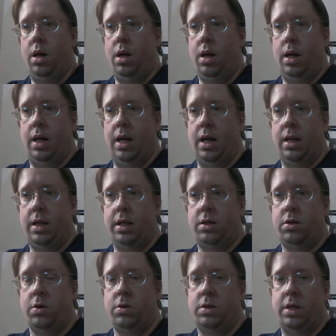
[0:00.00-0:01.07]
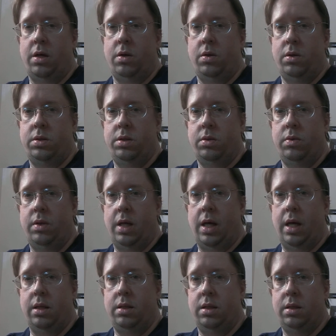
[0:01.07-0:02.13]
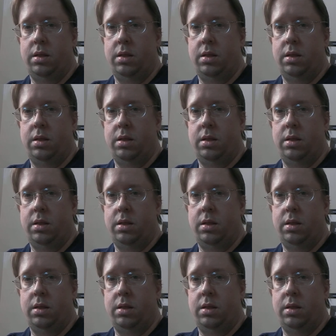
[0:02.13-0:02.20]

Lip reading: And it turns out also that